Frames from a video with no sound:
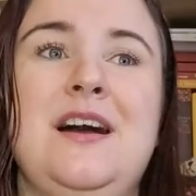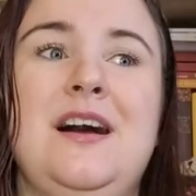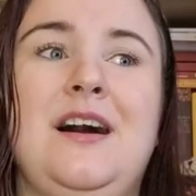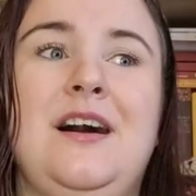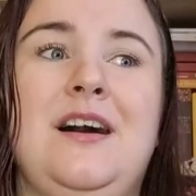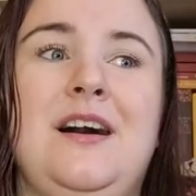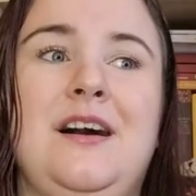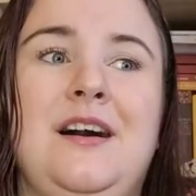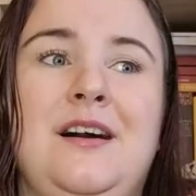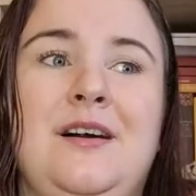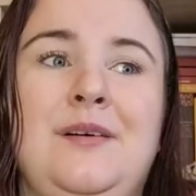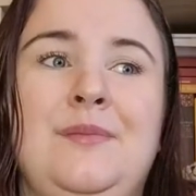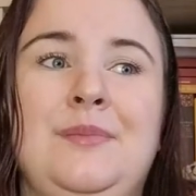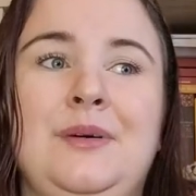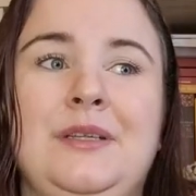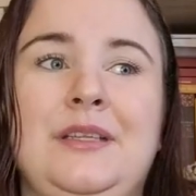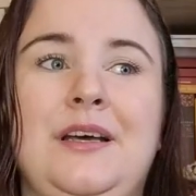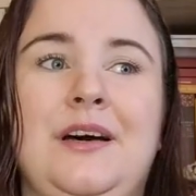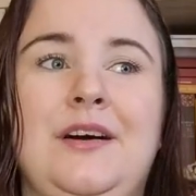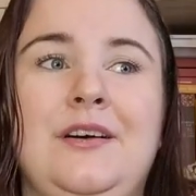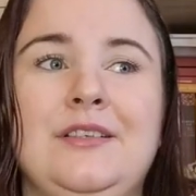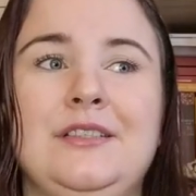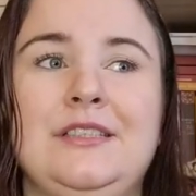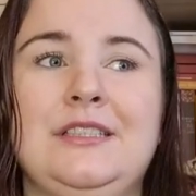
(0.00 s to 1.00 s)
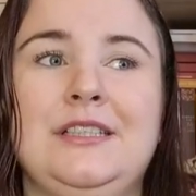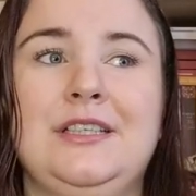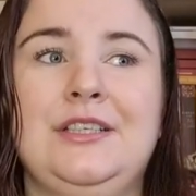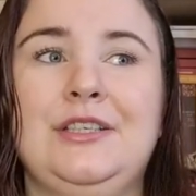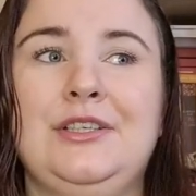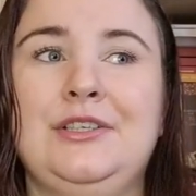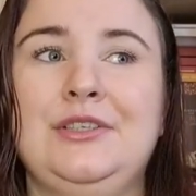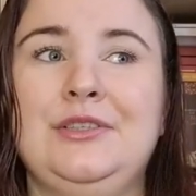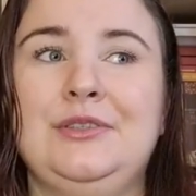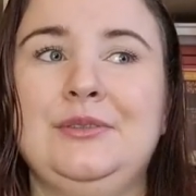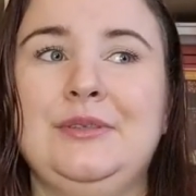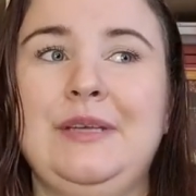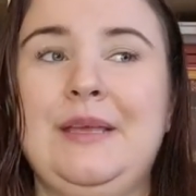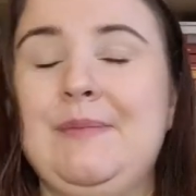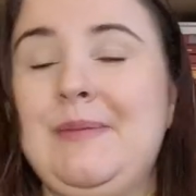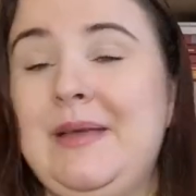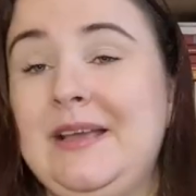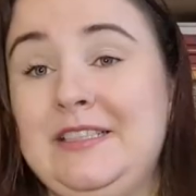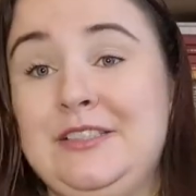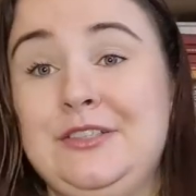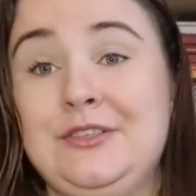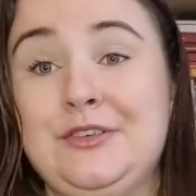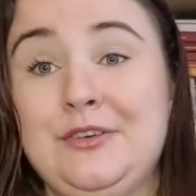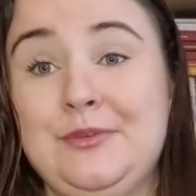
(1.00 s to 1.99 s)
Um, but also he
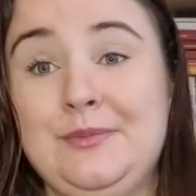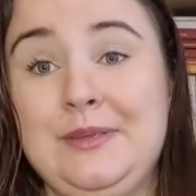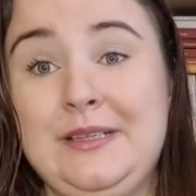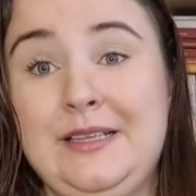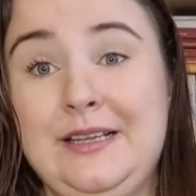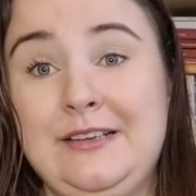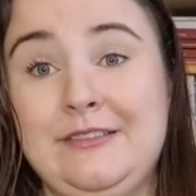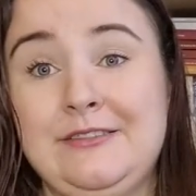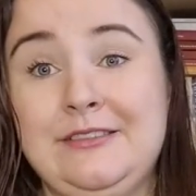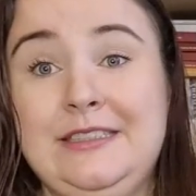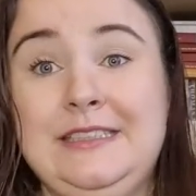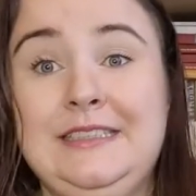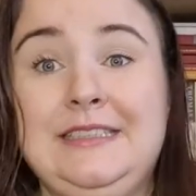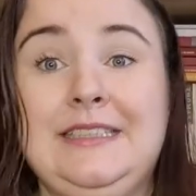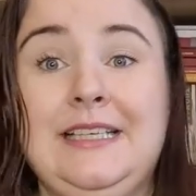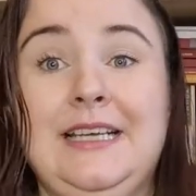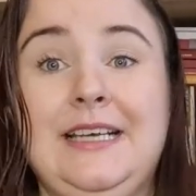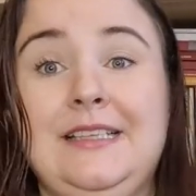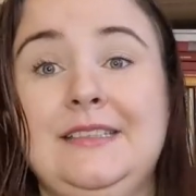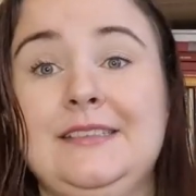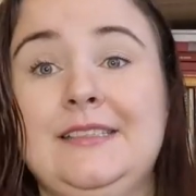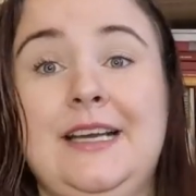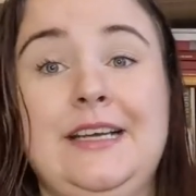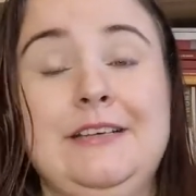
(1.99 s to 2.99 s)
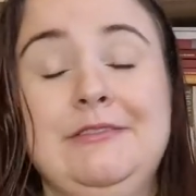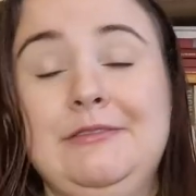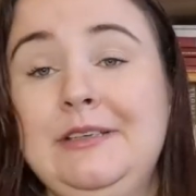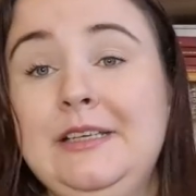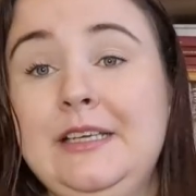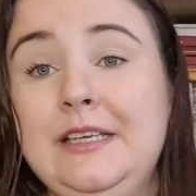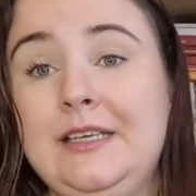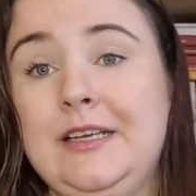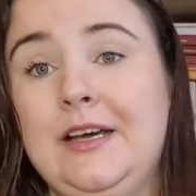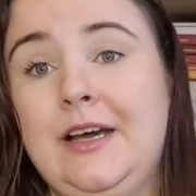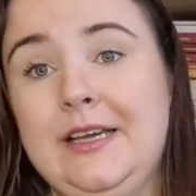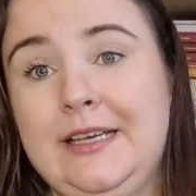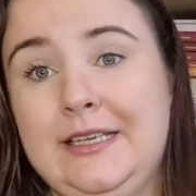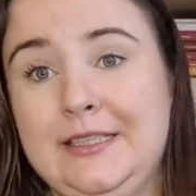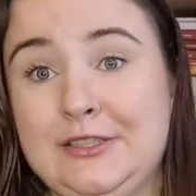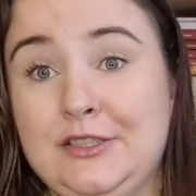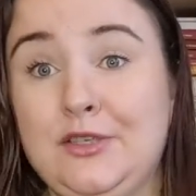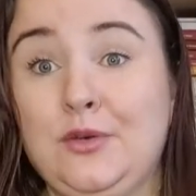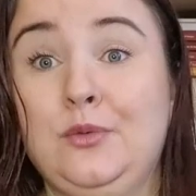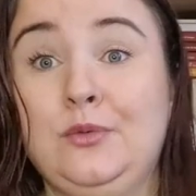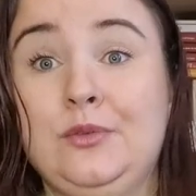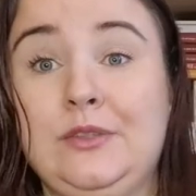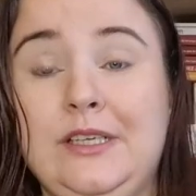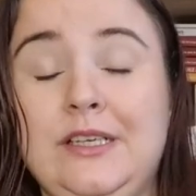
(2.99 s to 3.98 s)
makes the commentaries and I really like his
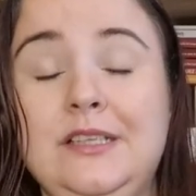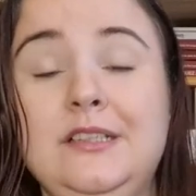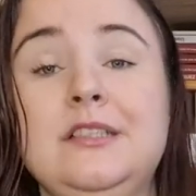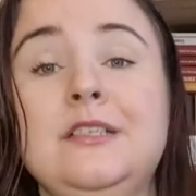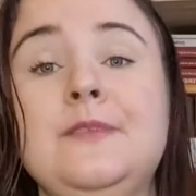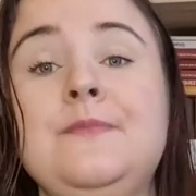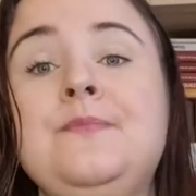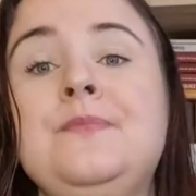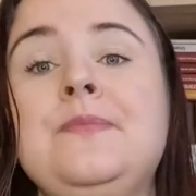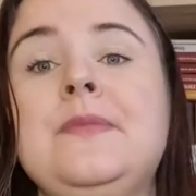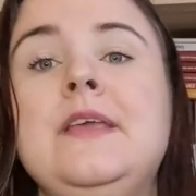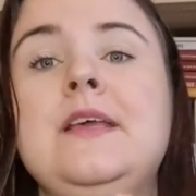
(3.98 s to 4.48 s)
content.